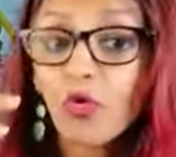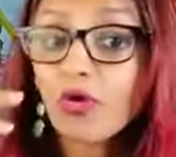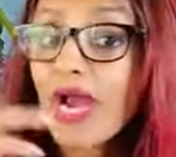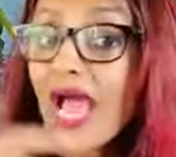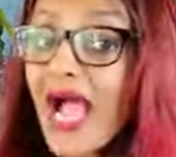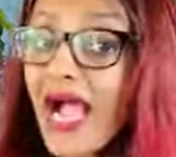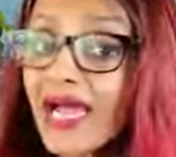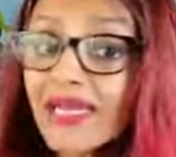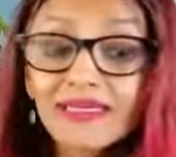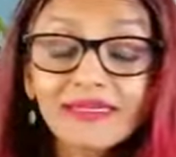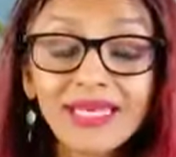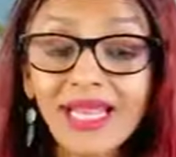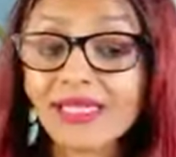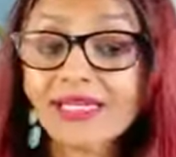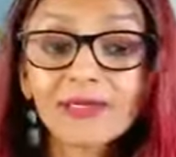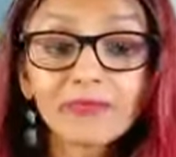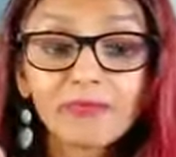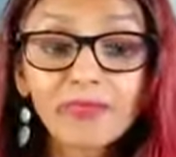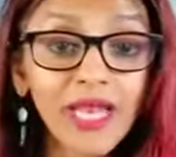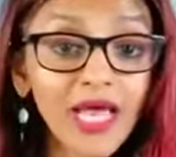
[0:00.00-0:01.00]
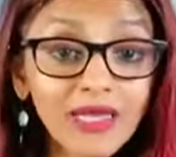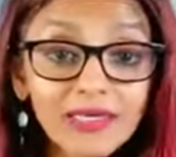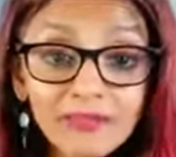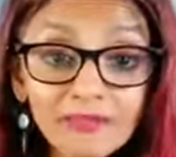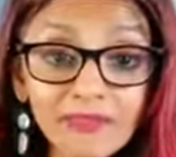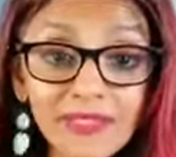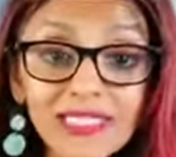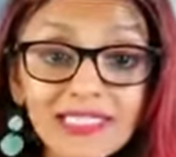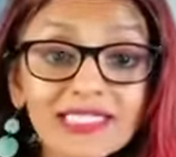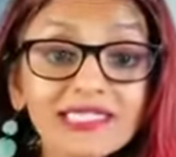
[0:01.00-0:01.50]
or add like a
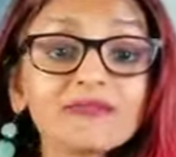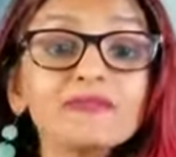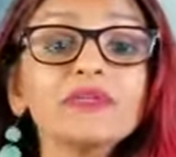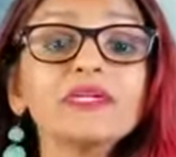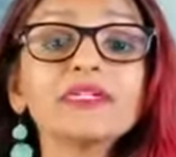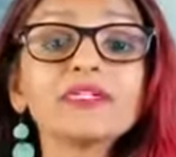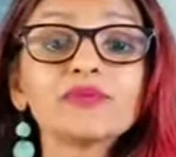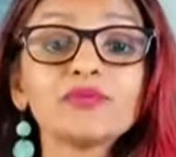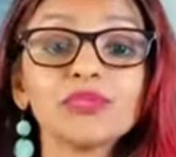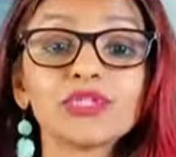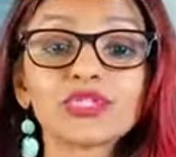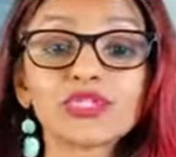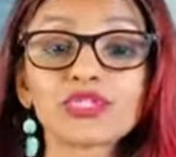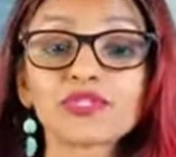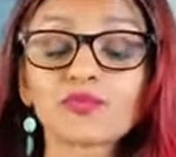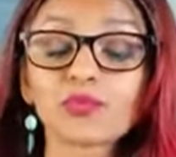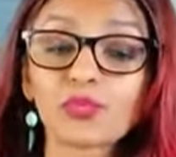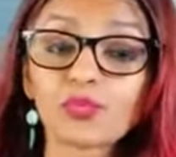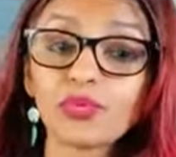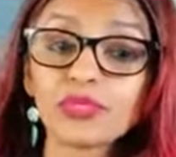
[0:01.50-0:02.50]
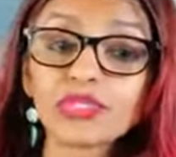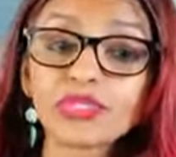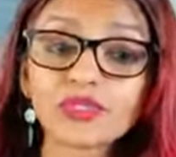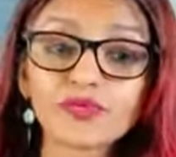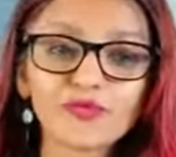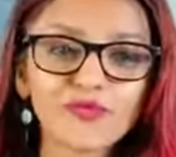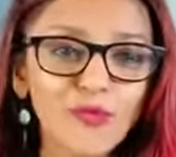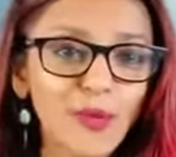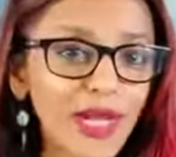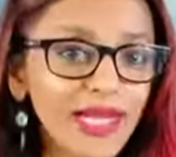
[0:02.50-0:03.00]
plant-based milk, which is which
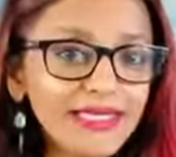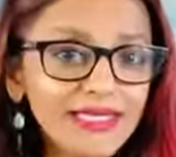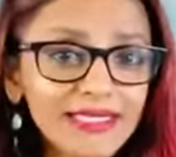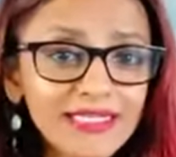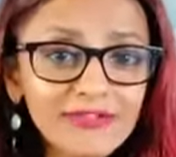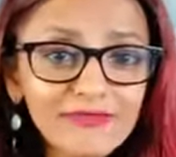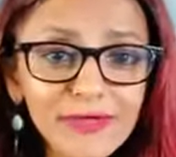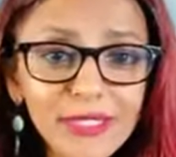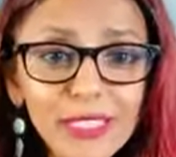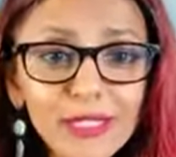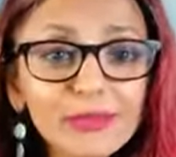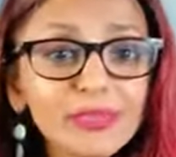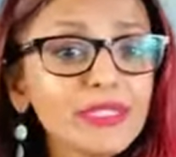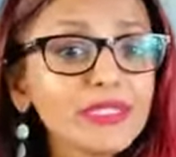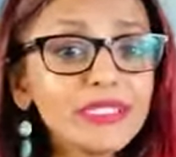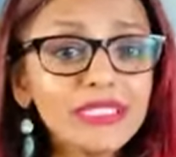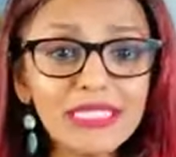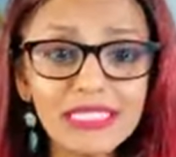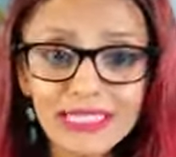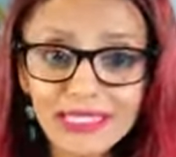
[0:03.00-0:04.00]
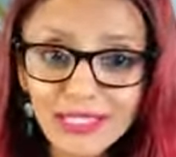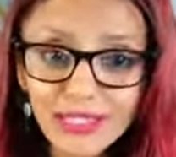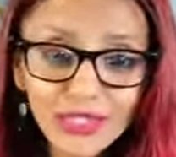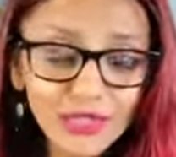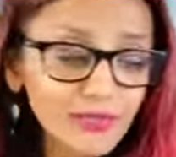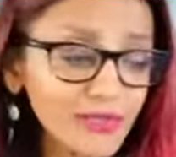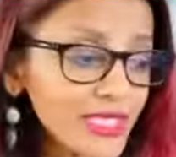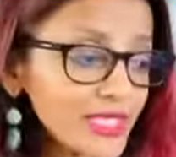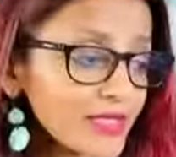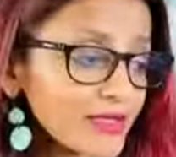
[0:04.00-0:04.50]
is widely available, easy
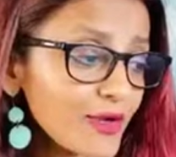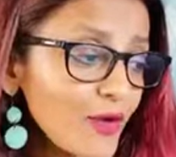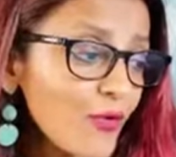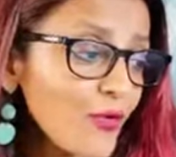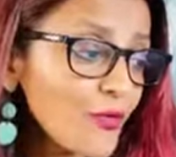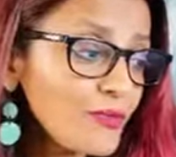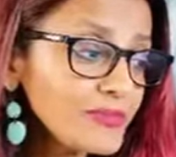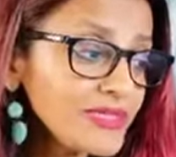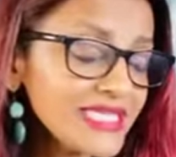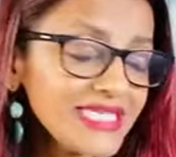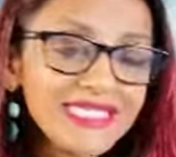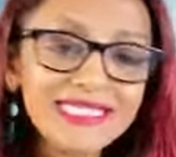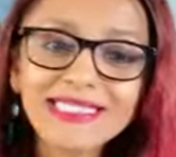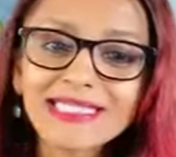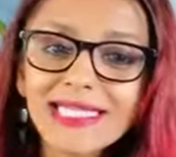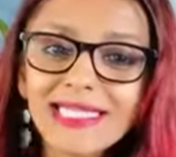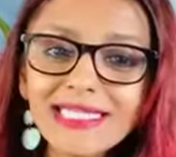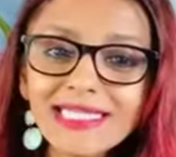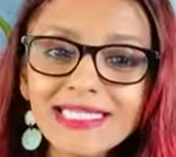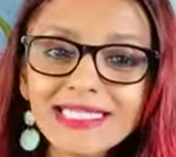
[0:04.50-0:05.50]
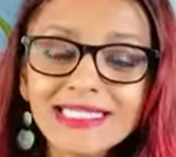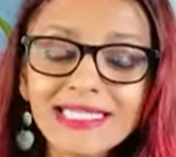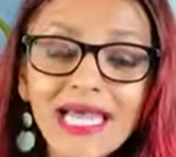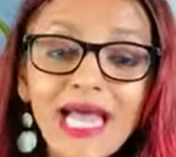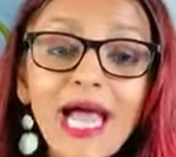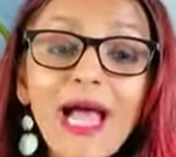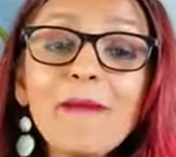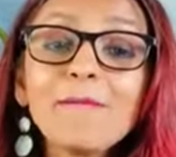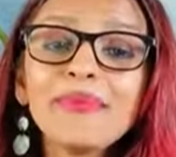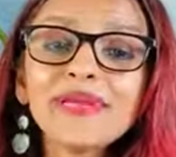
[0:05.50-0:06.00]
to make at home these days.